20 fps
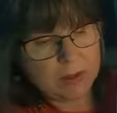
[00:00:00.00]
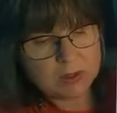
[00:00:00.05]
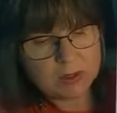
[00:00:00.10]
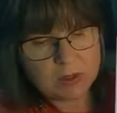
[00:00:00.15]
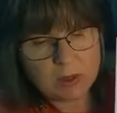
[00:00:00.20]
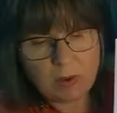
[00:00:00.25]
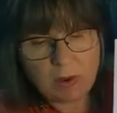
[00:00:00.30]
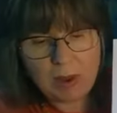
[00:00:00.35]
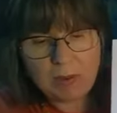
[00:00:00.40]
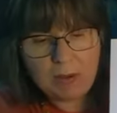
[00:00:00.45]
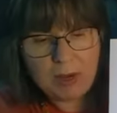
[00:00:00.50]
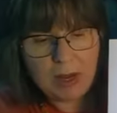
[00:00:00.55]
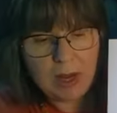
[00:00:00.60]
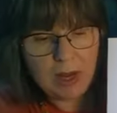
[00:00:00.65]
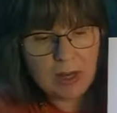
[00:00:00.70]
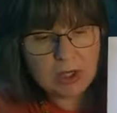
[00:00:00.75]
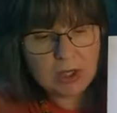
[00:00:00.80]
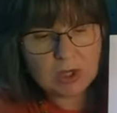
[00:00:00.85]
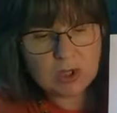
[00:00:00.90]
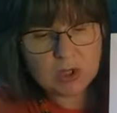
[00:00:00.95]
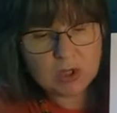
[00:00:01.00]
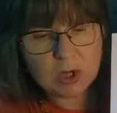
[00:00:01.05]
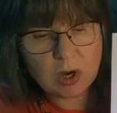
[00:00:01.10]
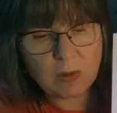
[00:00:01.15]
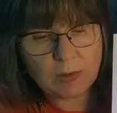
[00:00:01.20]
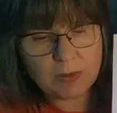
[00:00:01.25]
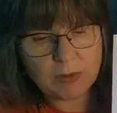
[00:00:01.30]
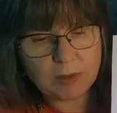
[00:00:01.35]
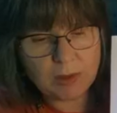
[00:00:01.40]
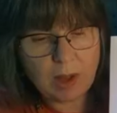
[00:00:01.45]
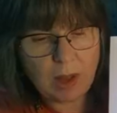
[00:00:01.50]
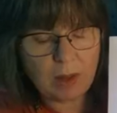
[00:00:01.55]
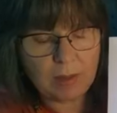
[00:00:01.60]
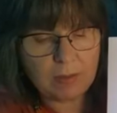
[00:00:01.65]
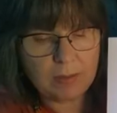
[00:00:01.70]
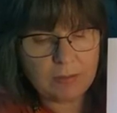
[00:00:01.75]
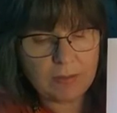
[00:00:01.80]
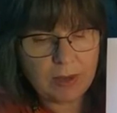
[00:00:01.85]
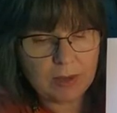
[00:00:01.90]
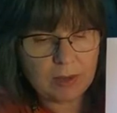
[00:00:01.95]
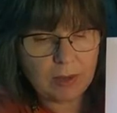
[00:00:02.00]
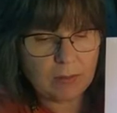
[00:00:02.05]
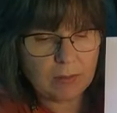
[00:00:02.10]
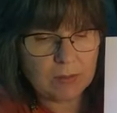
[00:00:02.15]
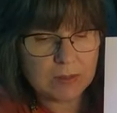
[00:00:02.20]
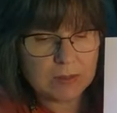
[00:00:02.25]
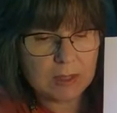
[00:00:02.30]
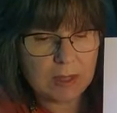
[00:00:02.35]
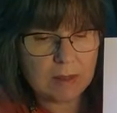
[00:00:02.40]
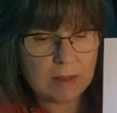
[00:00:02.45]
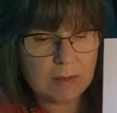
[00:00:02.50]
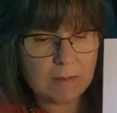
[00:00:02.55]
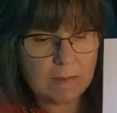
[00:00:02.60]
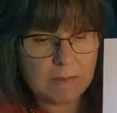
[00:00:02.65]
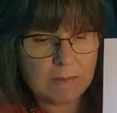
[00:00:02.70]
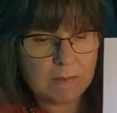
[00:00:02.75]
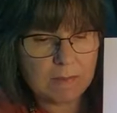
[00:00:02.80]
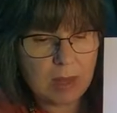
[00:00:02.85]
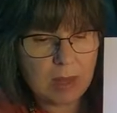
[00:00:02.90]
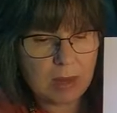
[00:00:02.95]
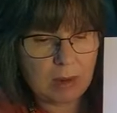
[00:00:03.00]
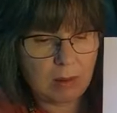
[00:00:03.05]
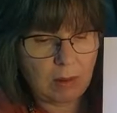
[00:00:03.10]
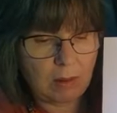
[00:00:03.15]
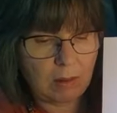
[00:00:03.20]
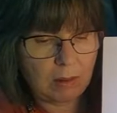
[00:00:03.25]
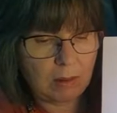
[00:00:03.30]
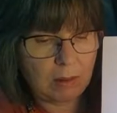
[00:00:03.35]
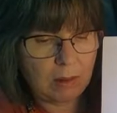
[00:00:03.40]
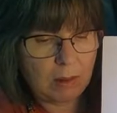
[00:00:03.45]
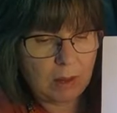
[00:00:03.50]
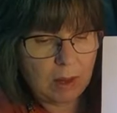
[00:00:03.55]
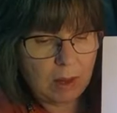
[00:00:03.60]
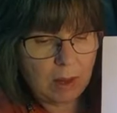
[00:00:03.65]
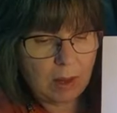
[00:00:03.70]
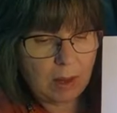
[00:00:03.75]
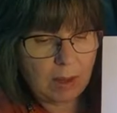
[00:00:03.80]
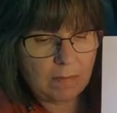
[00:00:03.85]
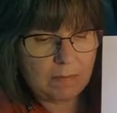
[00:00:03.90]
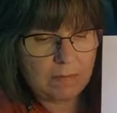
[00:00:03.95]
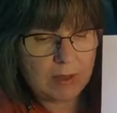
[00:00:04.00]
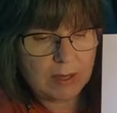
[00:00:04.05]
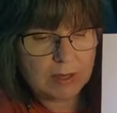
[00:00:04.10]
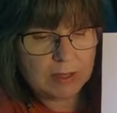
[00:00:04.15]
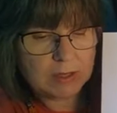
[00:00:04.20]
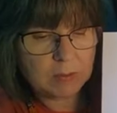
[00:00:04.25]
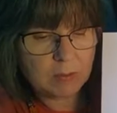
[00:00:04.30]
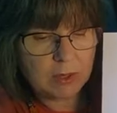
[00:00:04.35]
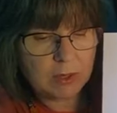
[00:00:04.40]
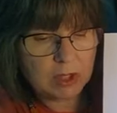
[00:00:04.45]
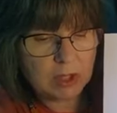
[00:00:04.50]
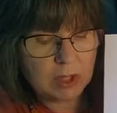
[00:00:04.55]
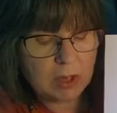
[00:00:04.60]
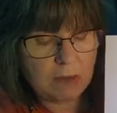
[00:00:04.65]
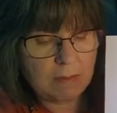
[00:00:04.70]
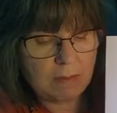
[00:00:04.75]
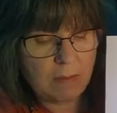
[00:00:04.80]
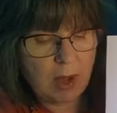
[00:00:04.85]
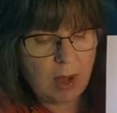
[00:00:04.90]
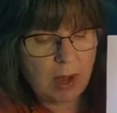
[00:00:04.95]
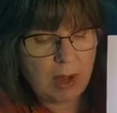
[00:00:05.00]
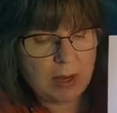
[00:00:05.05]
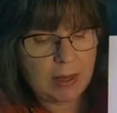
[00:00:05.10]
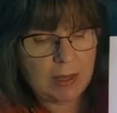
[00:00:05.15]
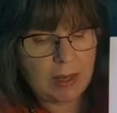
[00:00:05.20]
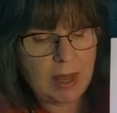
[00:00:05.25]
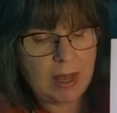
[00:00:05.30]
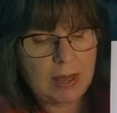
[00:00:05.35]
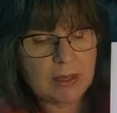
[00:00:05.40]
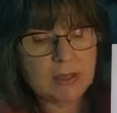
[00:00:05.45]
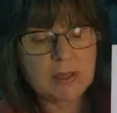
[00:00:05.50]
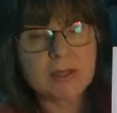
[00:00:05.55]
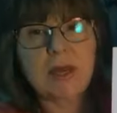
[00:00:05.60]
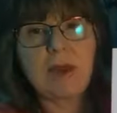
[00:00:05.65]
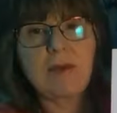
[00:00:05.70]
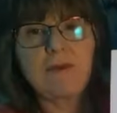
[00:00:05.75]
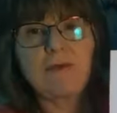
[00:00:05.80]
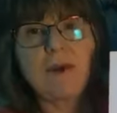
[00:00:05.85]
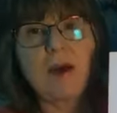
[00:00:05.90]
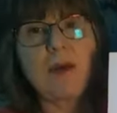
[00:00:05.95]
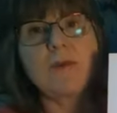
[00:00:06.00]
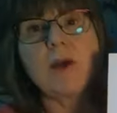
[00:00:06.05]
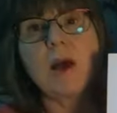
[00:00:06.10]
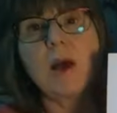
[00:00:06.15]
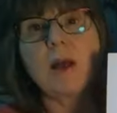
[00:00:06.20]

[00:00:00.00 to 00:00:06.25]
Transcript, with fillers: So I'm gonna actually start with a color that goes in the middle of this, which in my case, because I have five